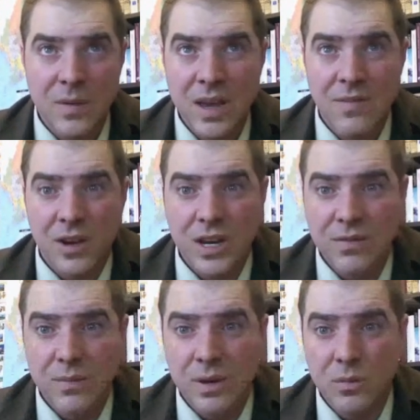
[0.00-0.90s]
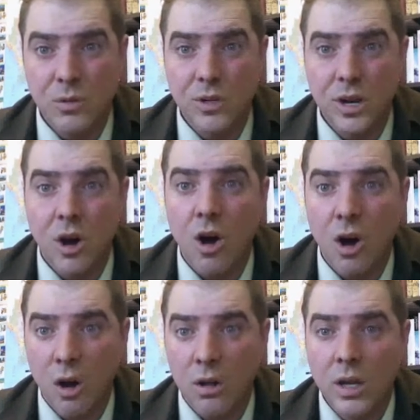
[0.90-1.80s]
if it could even be ruled at
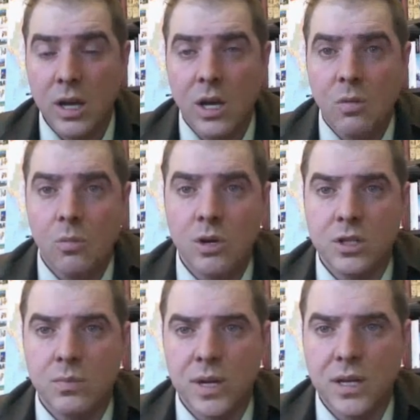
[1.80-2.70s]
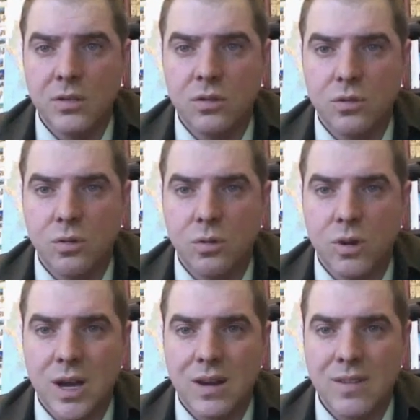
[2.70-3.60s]
all, was be through
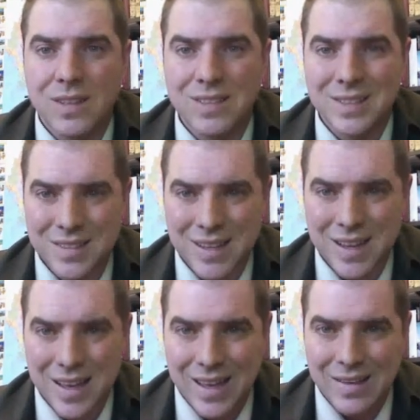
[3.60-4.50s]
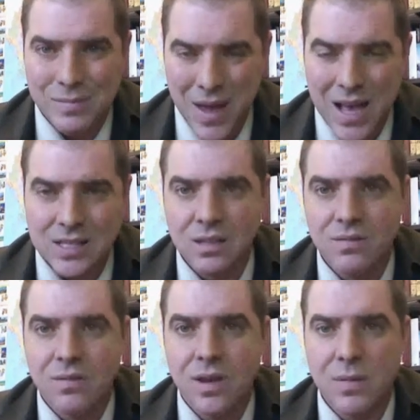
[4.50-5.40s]
kind of a
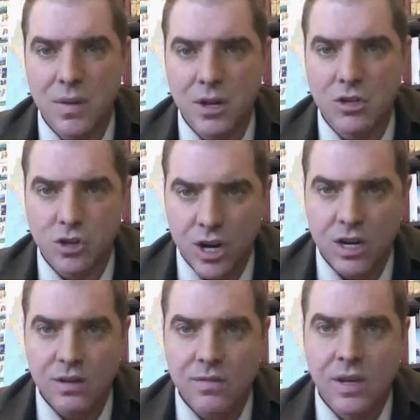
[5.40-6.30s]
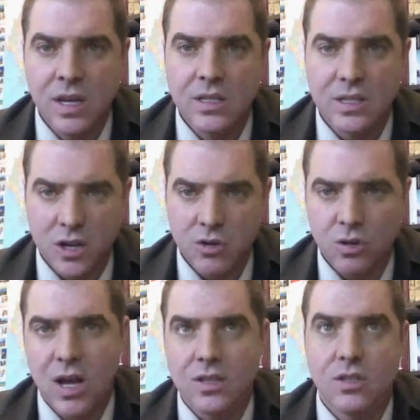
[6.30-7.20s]
massive administrative
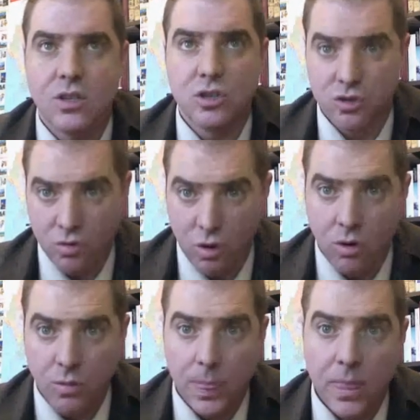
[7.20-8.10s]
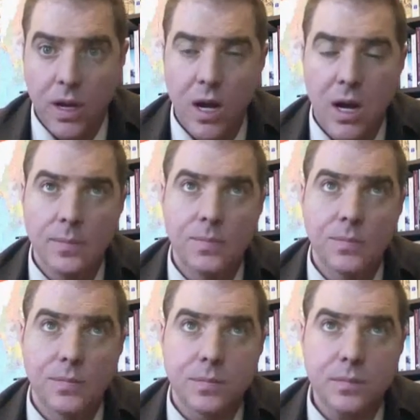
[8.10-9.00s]
centralized control.
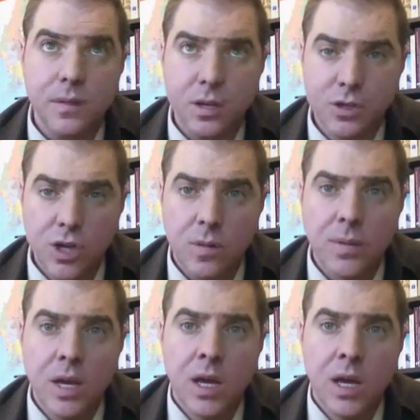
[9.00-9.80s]
So